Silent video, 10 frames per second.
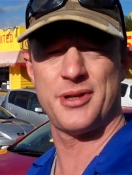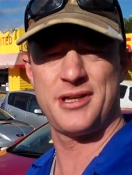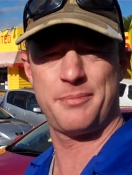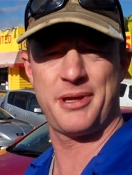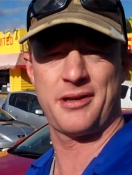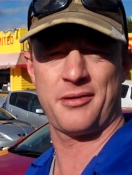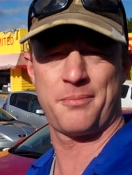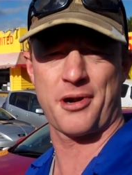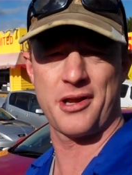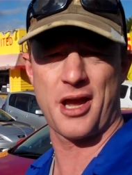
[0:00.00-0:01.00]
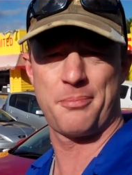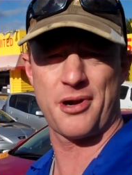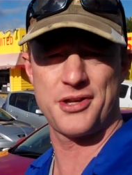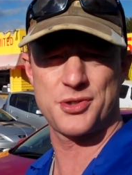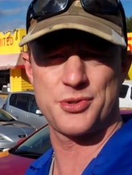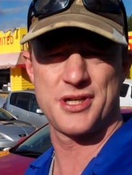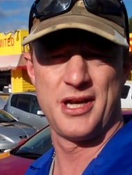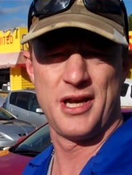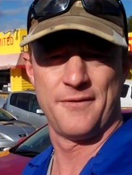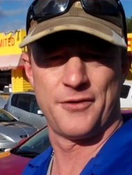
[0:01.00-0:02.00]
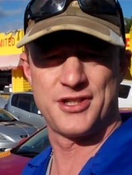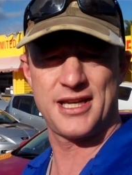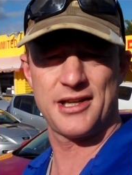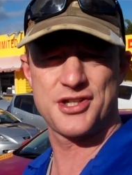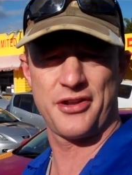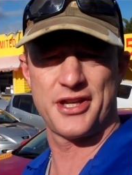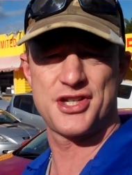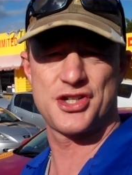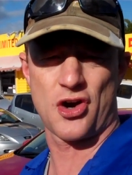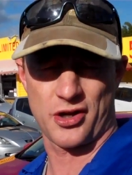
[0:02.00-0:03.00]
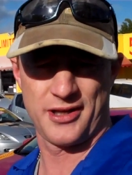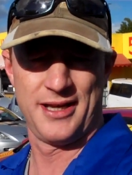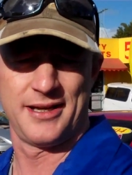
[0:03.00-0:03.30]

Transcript: independent appraisals for dealers on their stock.